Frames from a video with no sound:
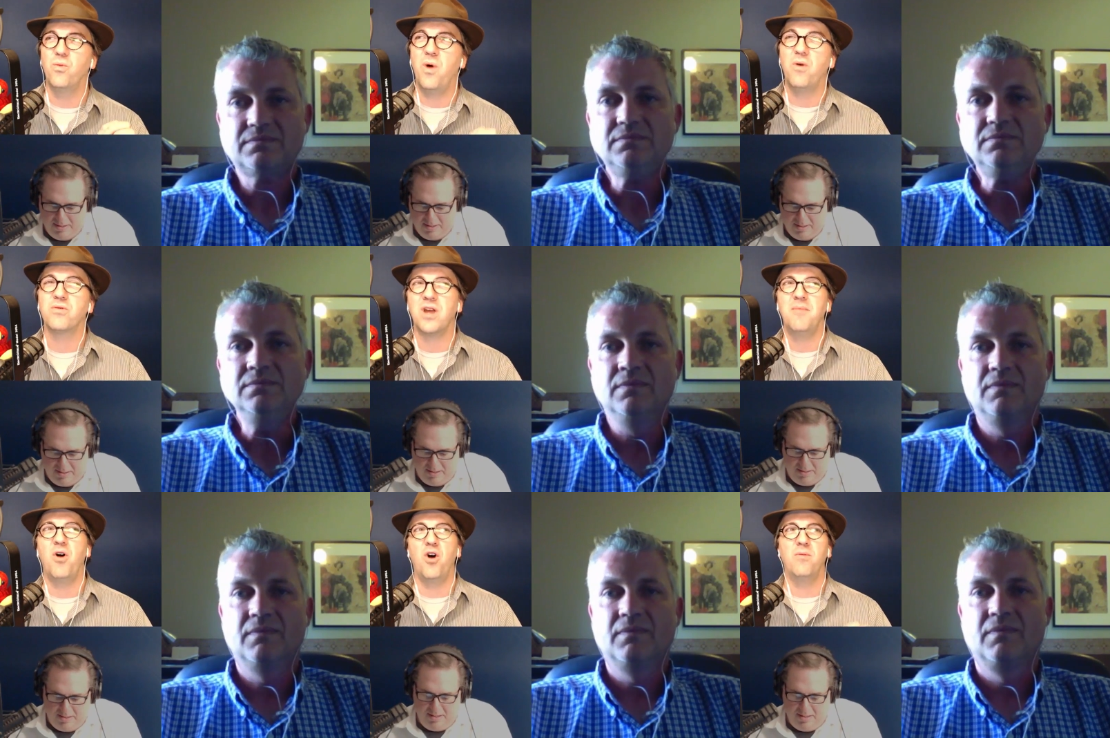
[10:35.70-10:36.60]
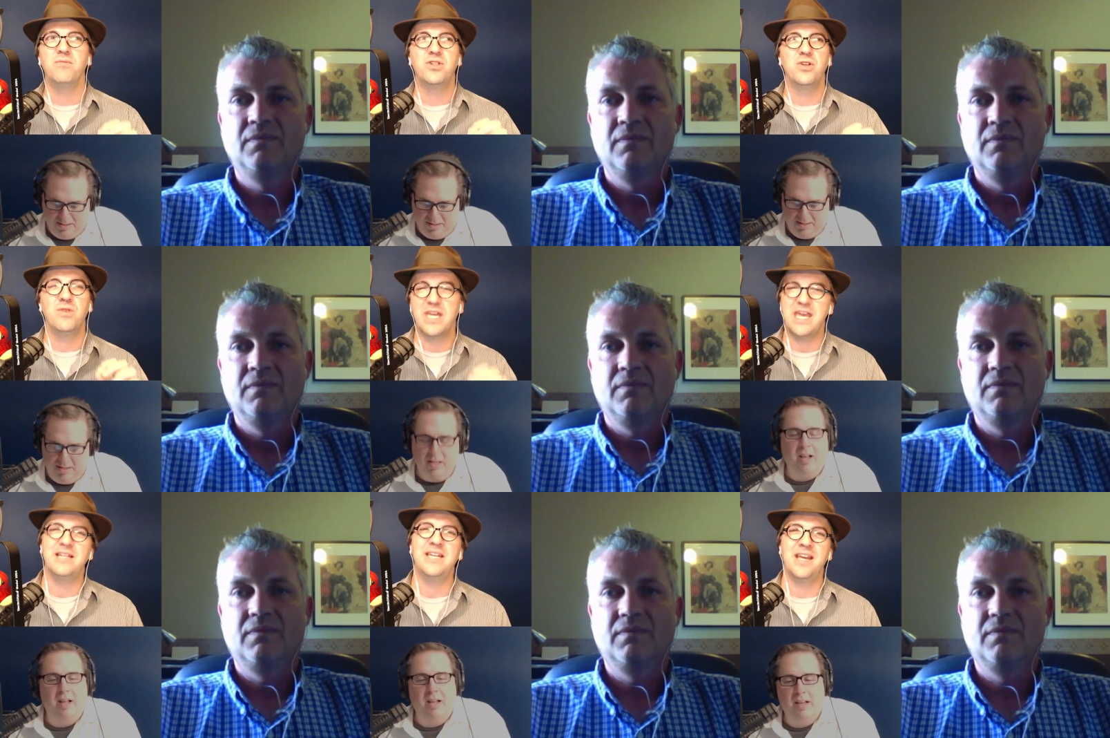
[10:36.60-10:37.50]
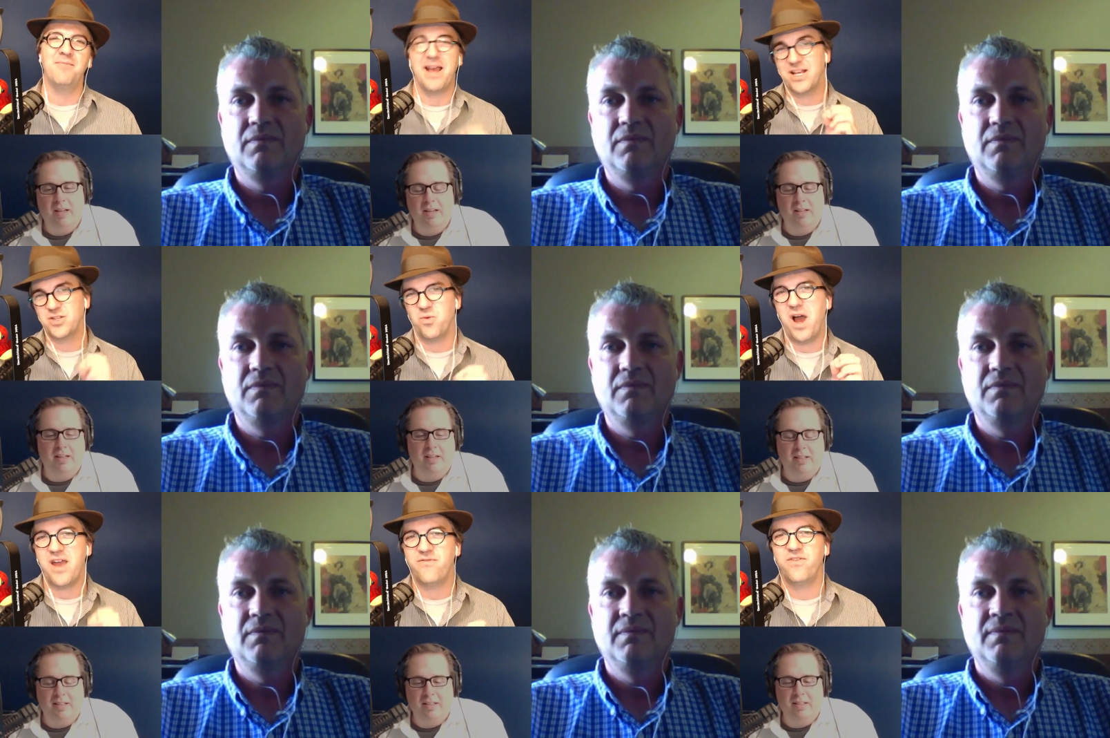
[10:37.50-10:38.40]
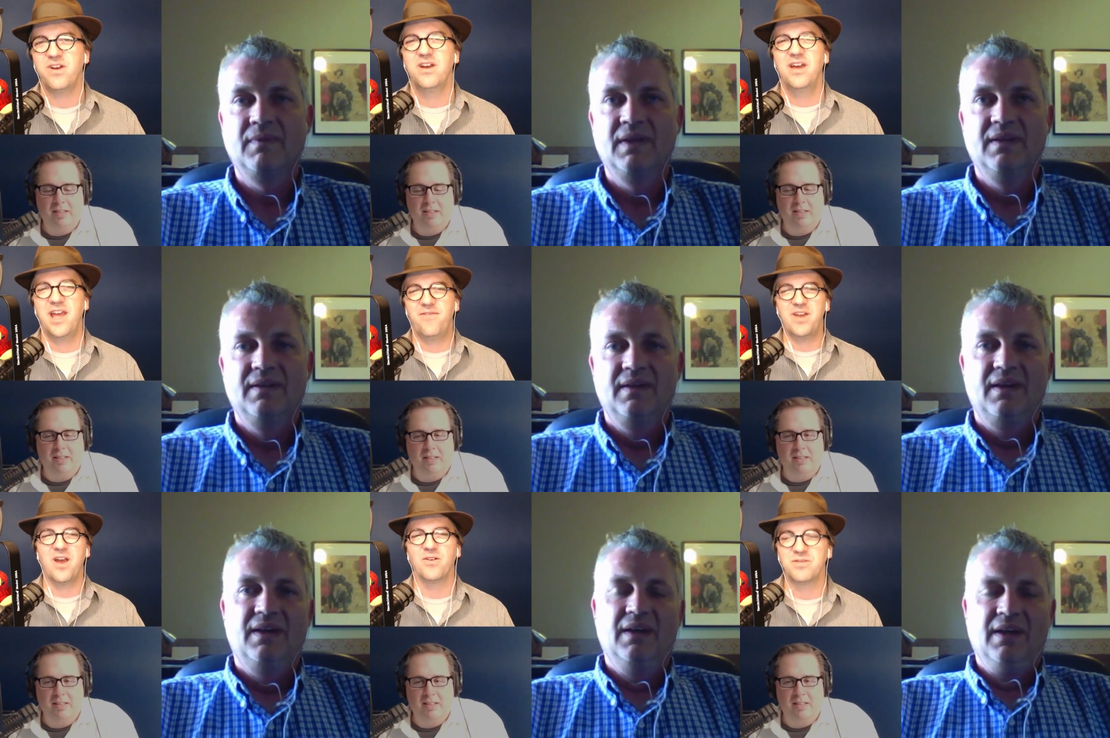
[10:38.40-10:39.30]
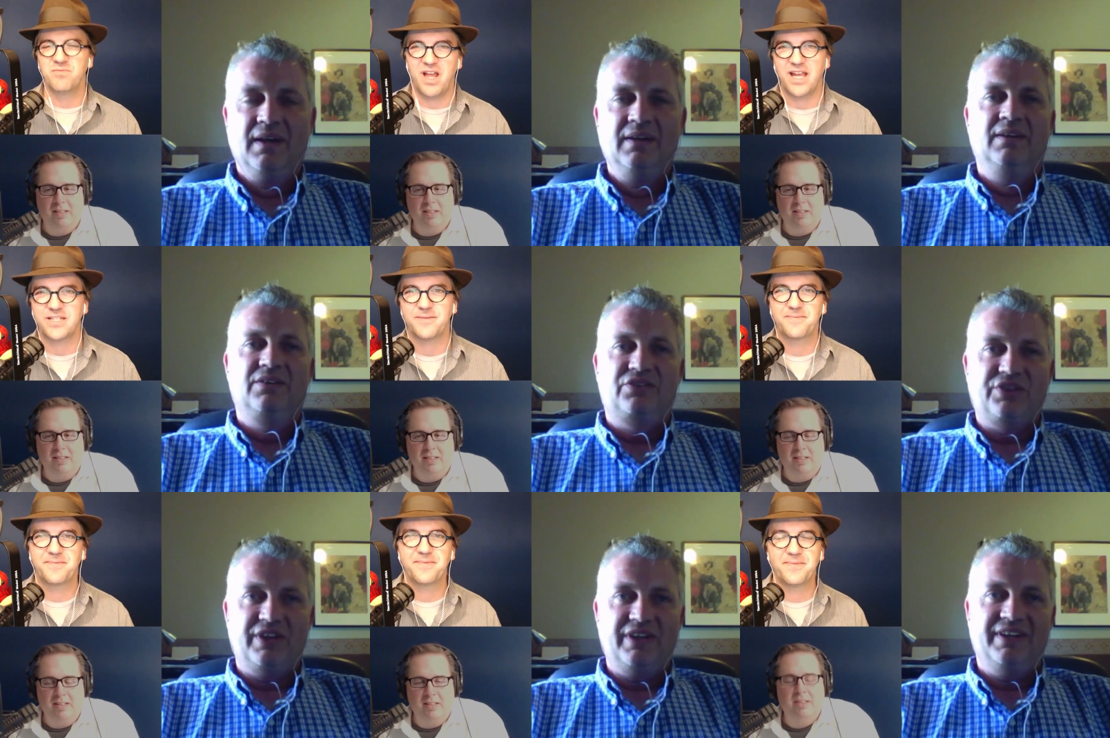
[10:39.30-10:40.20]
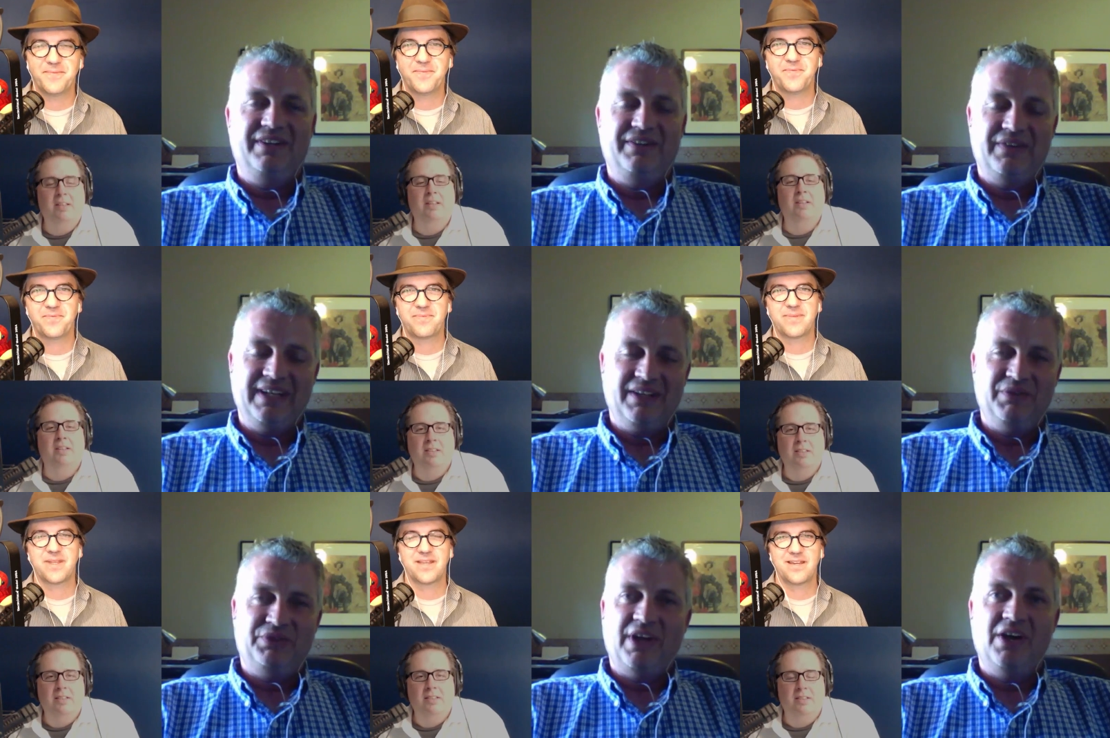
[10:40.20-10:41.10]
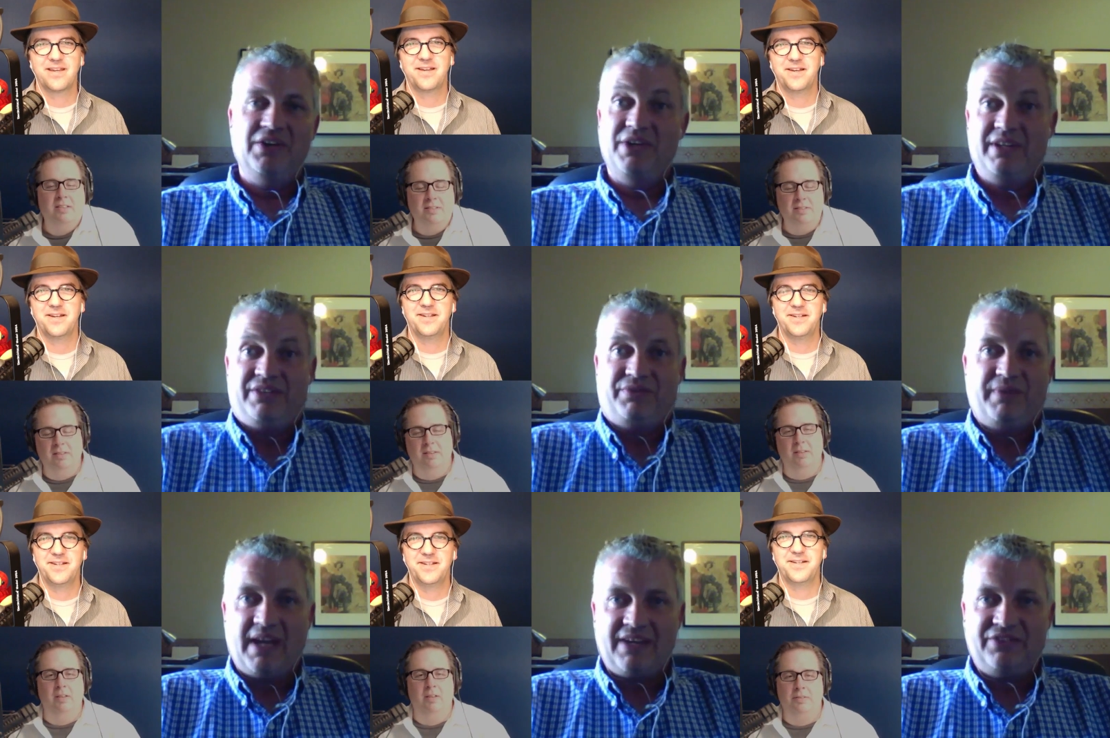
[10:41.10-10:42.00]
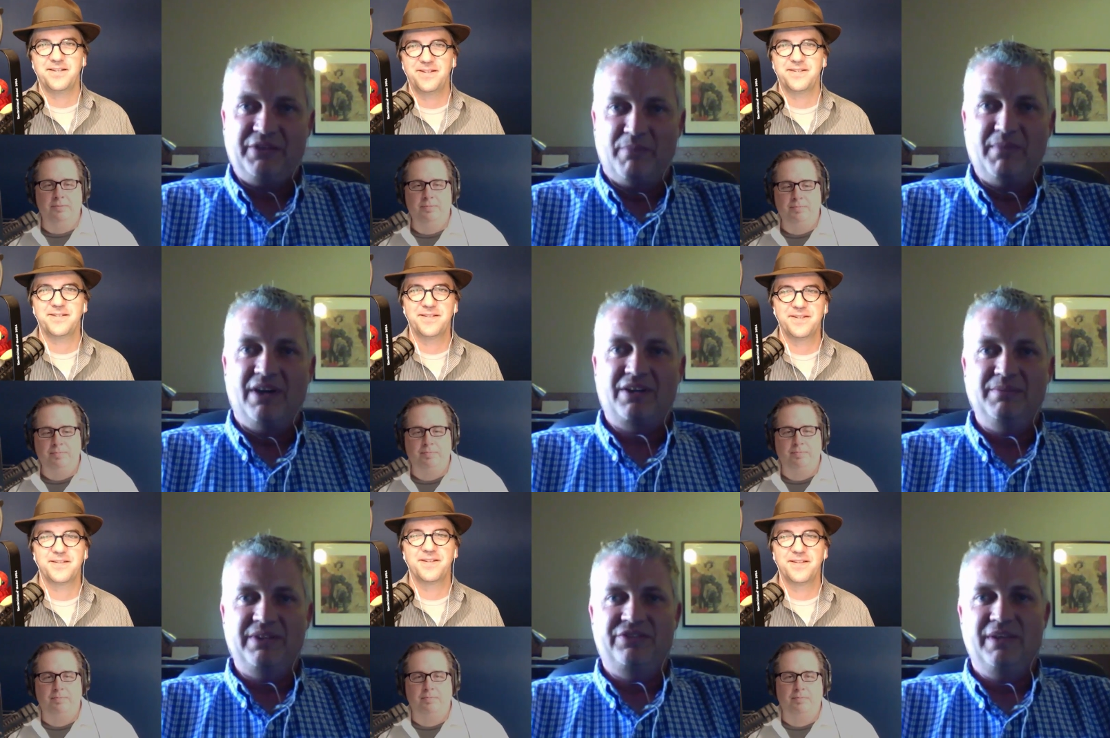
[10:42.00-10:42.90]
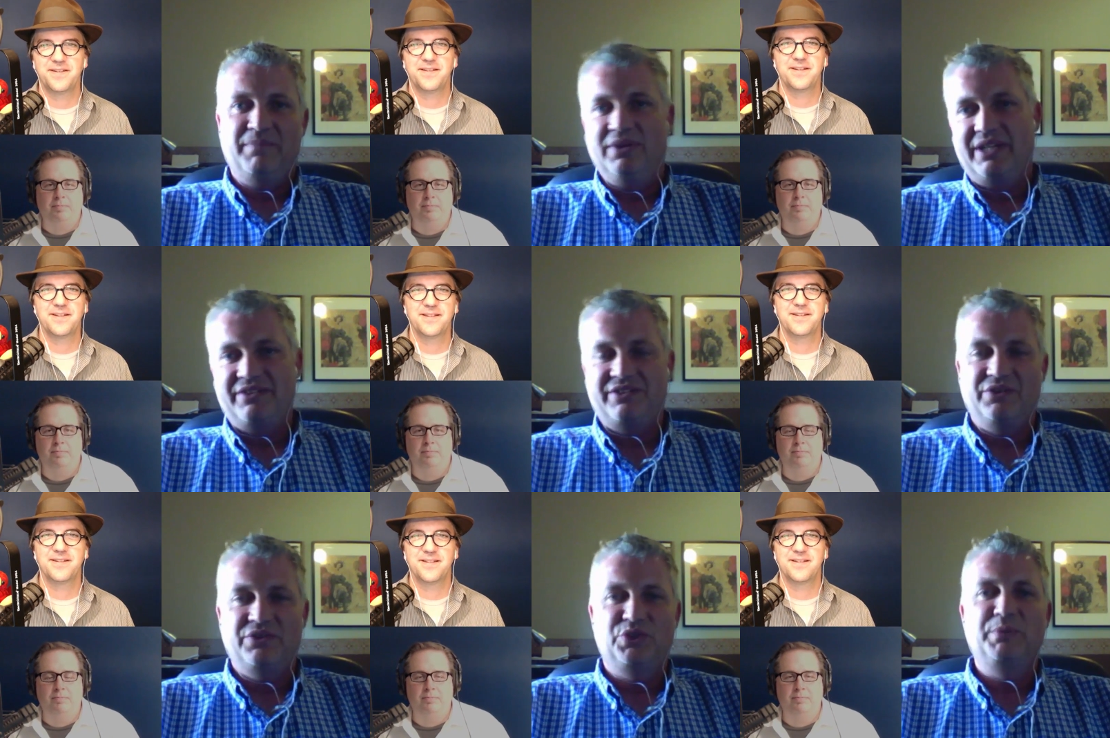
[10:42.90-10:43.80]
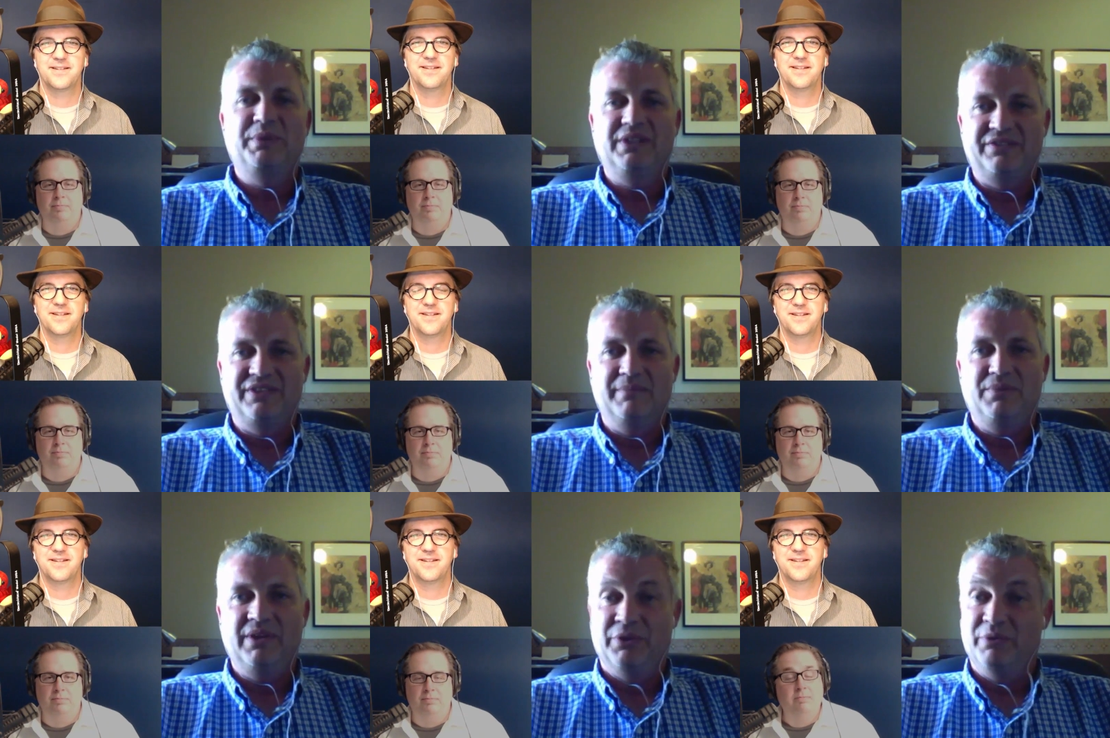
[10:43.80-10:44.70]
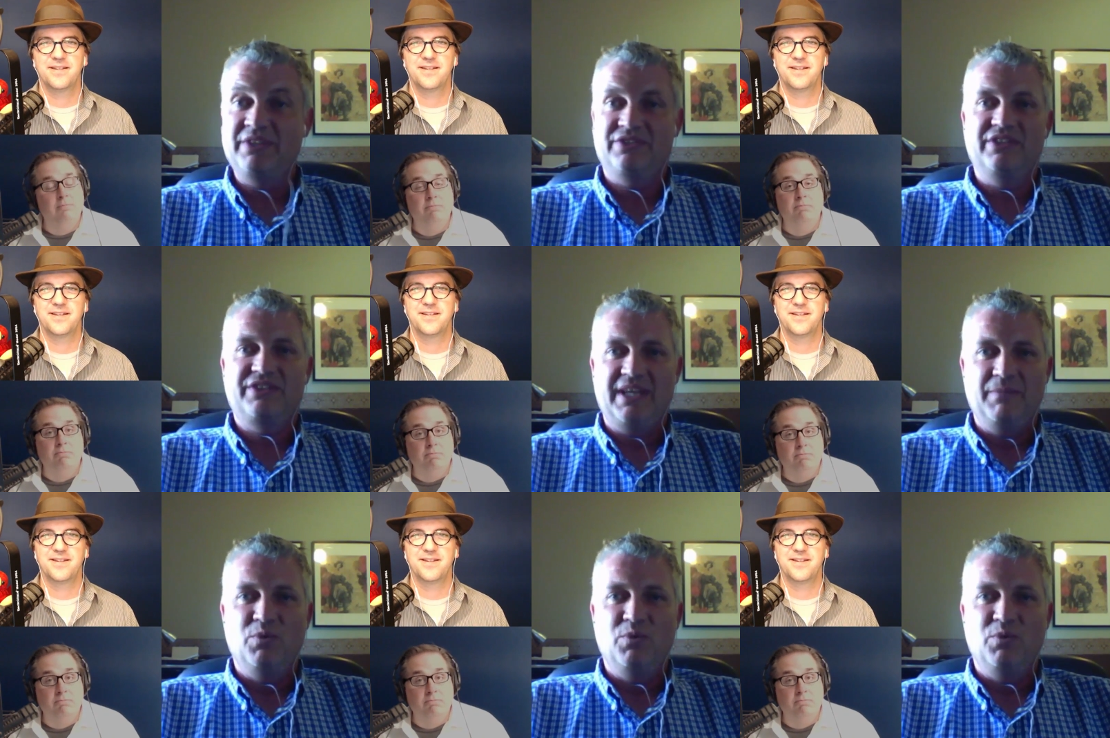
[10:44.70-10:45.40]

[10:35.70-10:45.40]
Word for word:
Speaker 1: won't come home to the guillotine by his wife if he goes and plays?
Speaker 2: Sure. Well, it's actually remarkably simple, and it's so stupidly simple. And the reason this game